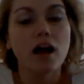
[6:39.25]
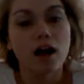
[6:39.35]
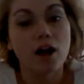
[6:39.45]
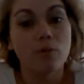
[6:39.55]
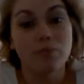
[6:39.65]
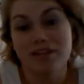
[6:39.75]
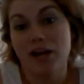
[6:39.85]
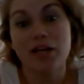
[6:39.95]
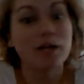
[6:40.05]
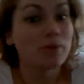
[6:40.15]
But now
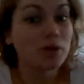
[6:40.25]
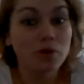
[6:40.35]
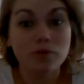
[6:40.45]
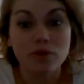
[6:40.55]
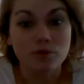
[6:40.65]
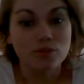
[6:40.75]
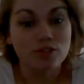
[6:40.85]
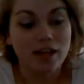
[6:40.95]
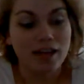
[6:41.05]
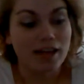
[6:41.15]
you got to be your own
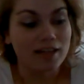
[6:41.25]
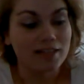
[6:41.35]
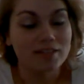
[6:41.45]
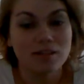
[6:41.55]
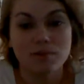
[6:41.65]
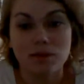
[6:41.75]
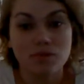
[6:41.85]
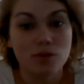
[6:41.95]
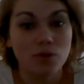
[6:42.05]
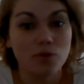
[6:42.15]
coach, and
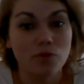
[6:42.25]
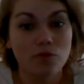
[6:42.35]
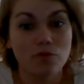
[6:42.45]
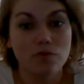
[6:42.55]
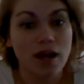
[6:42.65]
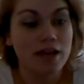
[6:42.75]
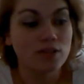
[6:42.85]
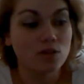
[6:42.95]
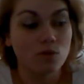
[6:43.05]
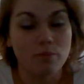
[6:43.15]
sometimes you've got
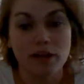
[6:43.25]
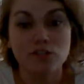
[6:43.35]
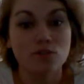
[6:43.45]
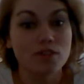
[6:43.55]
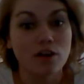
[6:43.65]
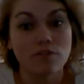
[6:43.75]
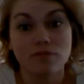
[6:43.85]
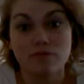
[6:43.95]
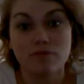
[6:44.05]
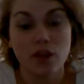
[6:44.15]
to remind yourself,
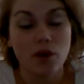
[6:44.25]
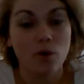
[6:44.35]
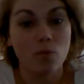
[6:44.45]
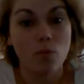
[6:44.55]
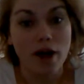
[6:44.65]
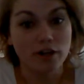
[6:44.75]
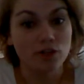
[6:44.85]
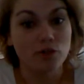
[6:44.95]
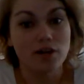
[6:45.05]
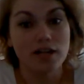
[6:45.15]
why you're
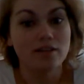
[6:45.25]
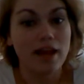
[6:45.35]
doing it.